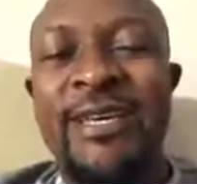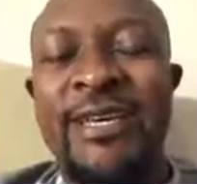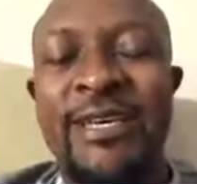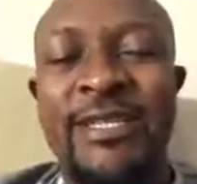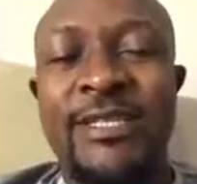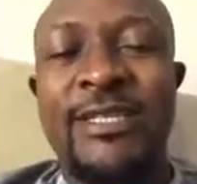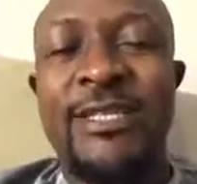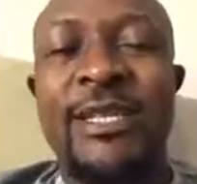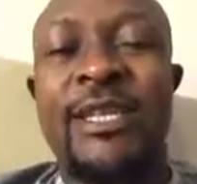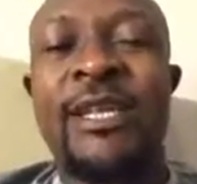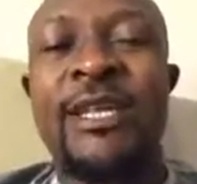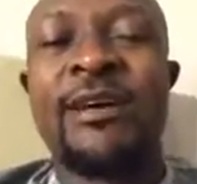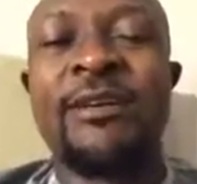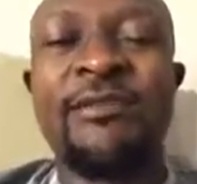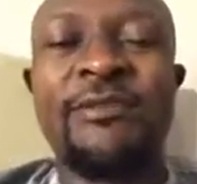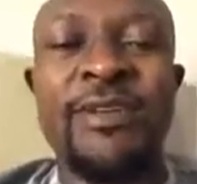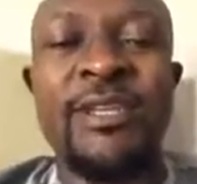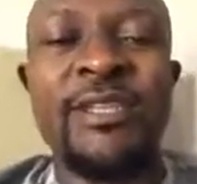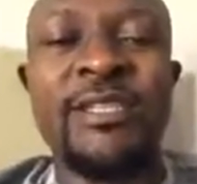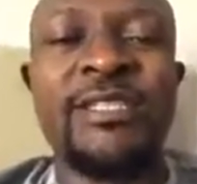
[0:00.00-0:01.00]
It's a
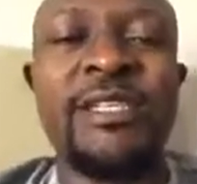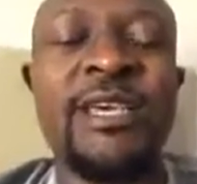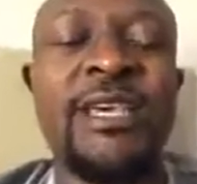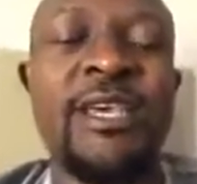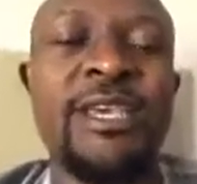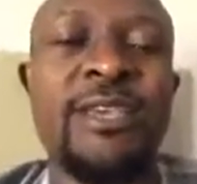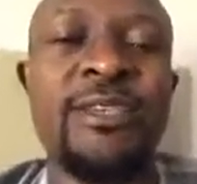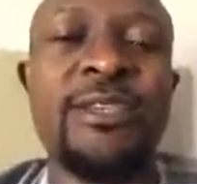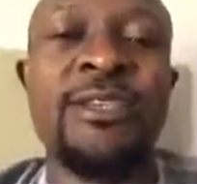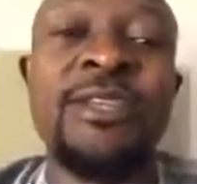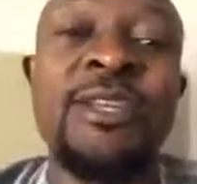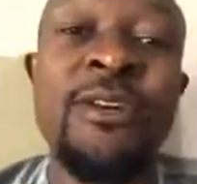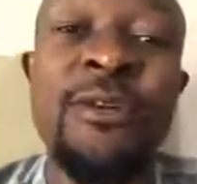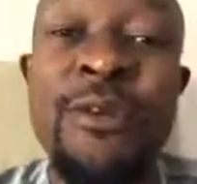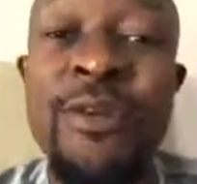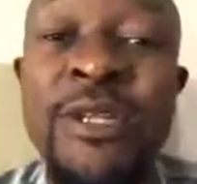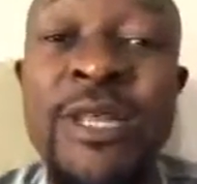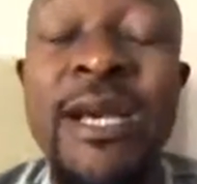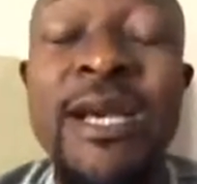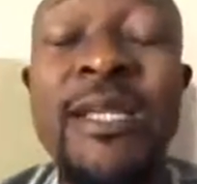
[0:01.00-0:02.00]
lovely day. You
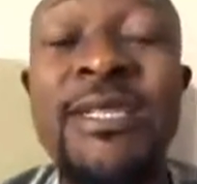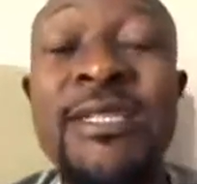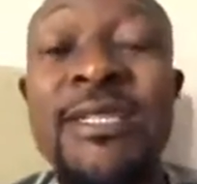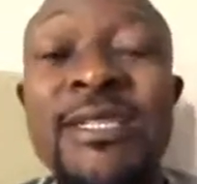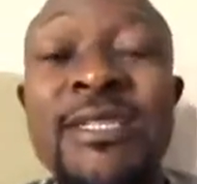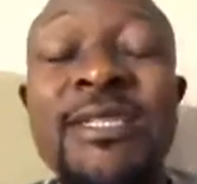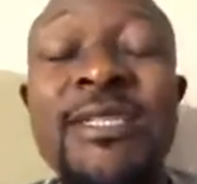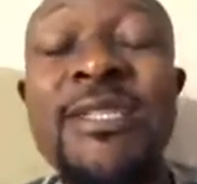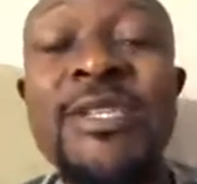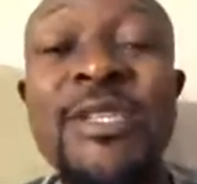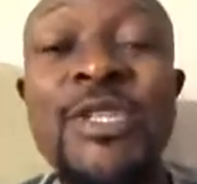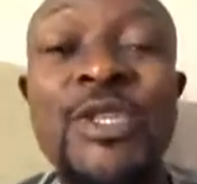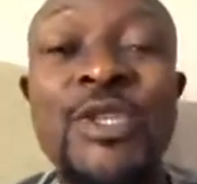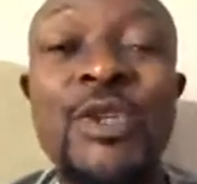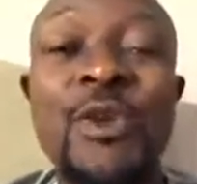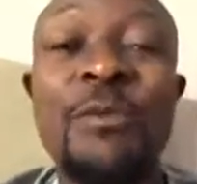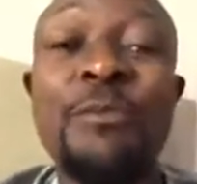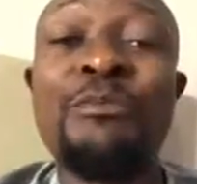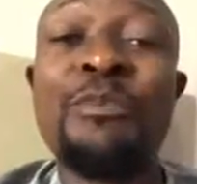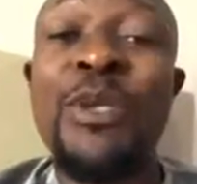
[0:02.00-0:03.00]
know that
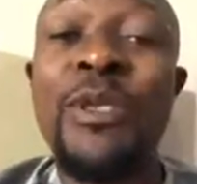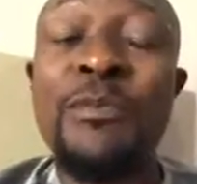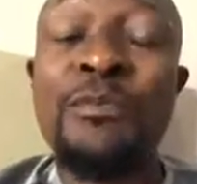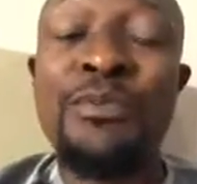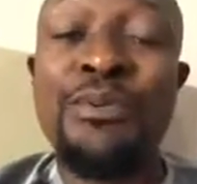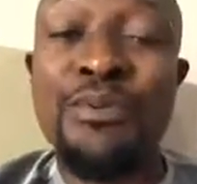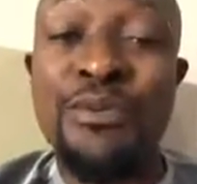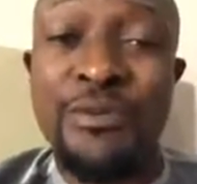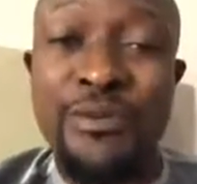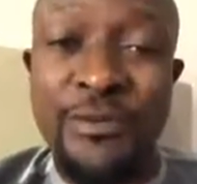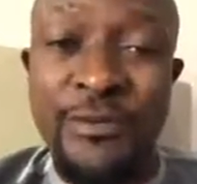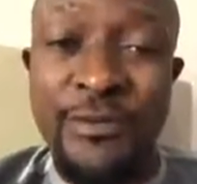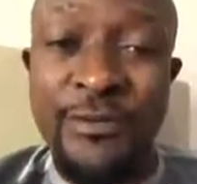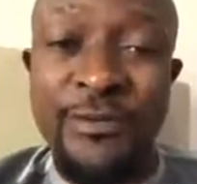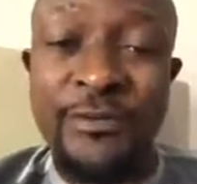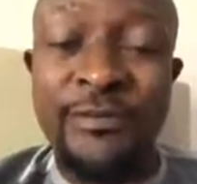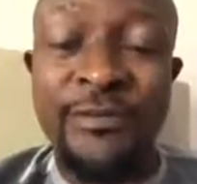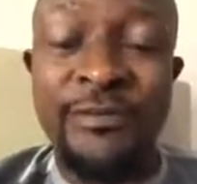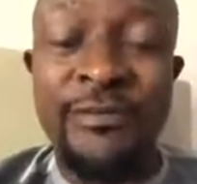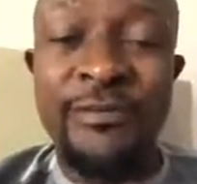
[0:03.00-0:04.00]
some people,
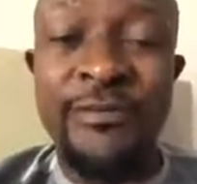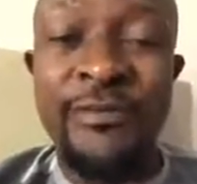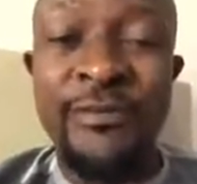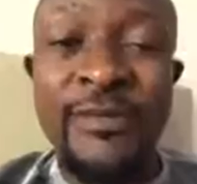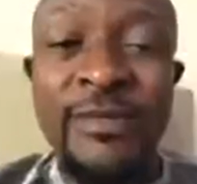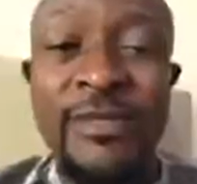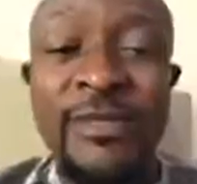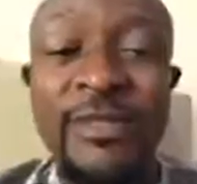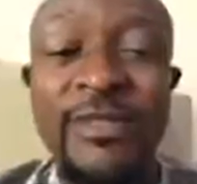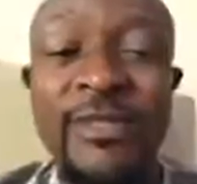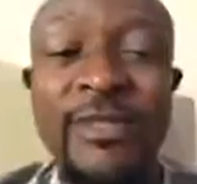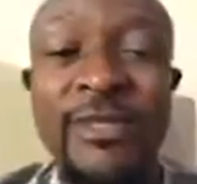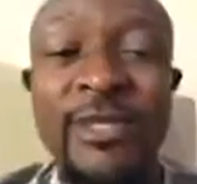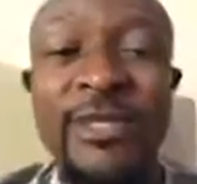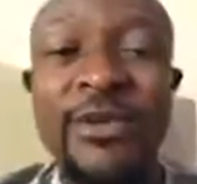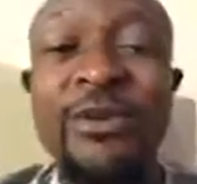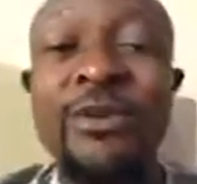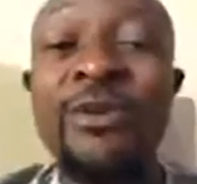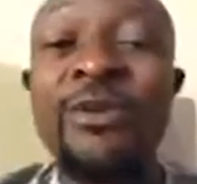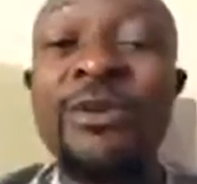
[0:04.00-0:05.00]

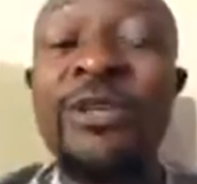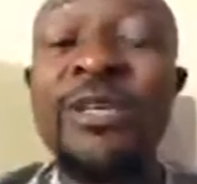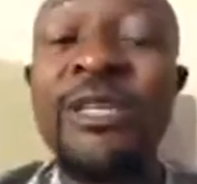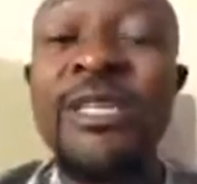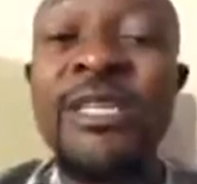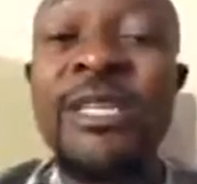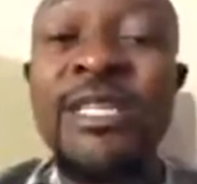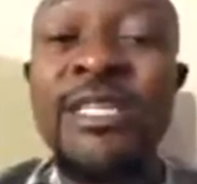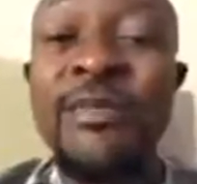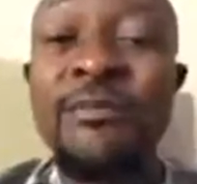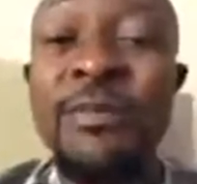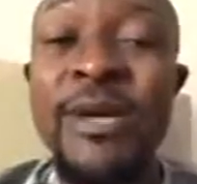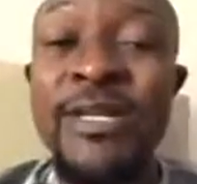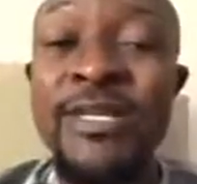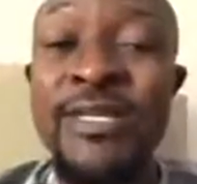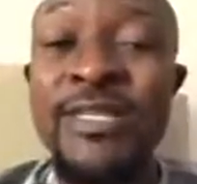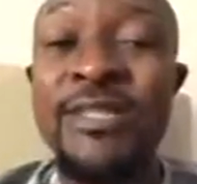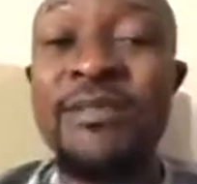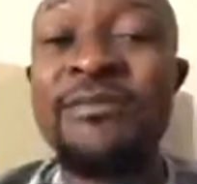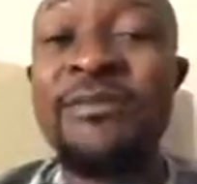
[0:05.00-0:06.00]
the only
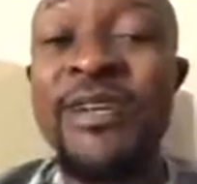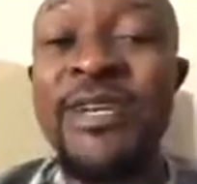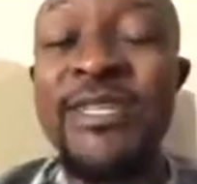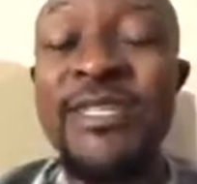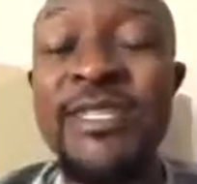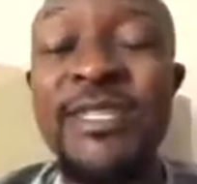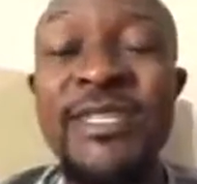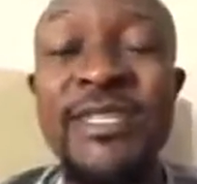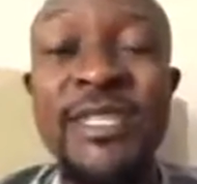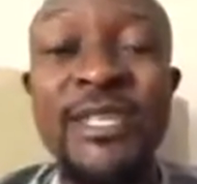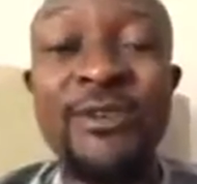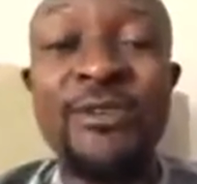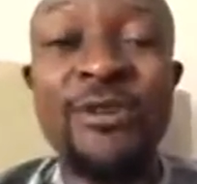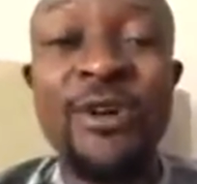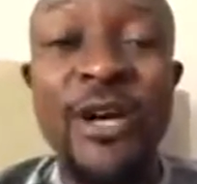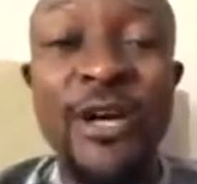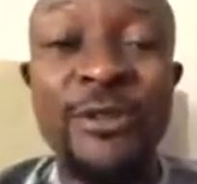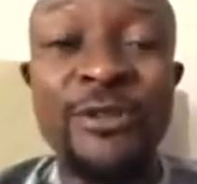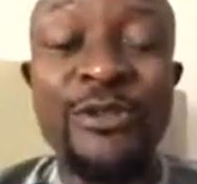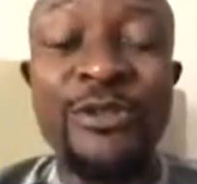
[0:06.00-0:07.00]
smart devices they know
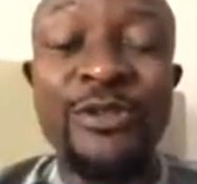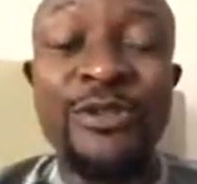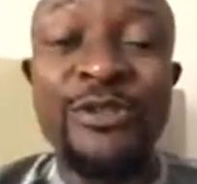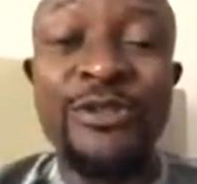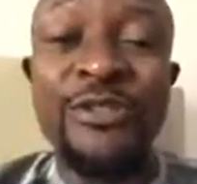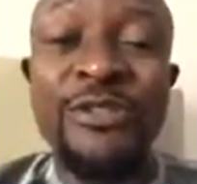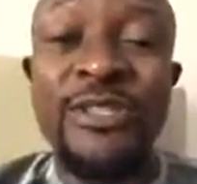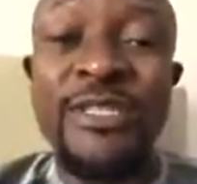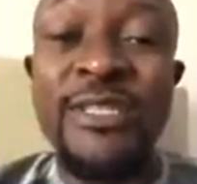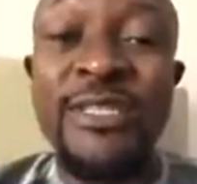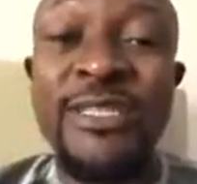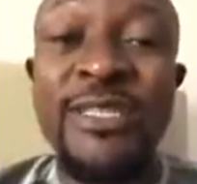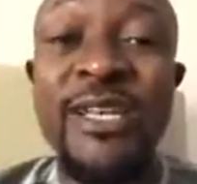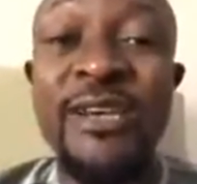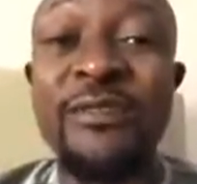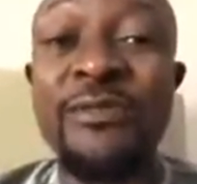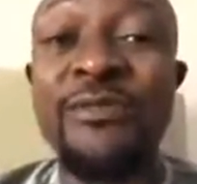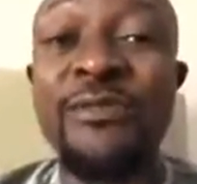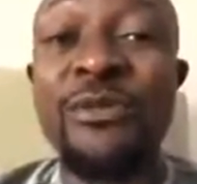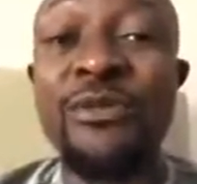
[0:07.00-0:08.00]
how to use is
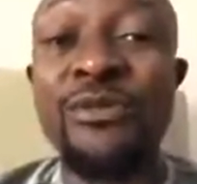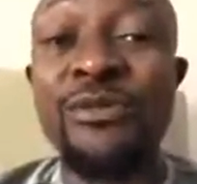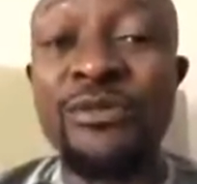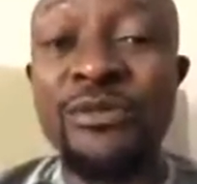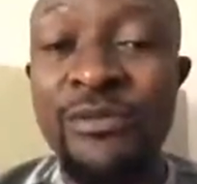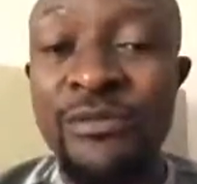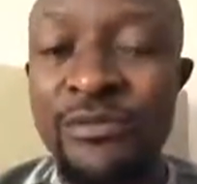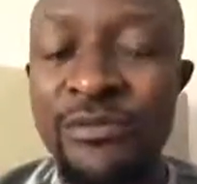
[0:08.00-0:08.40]
their phone.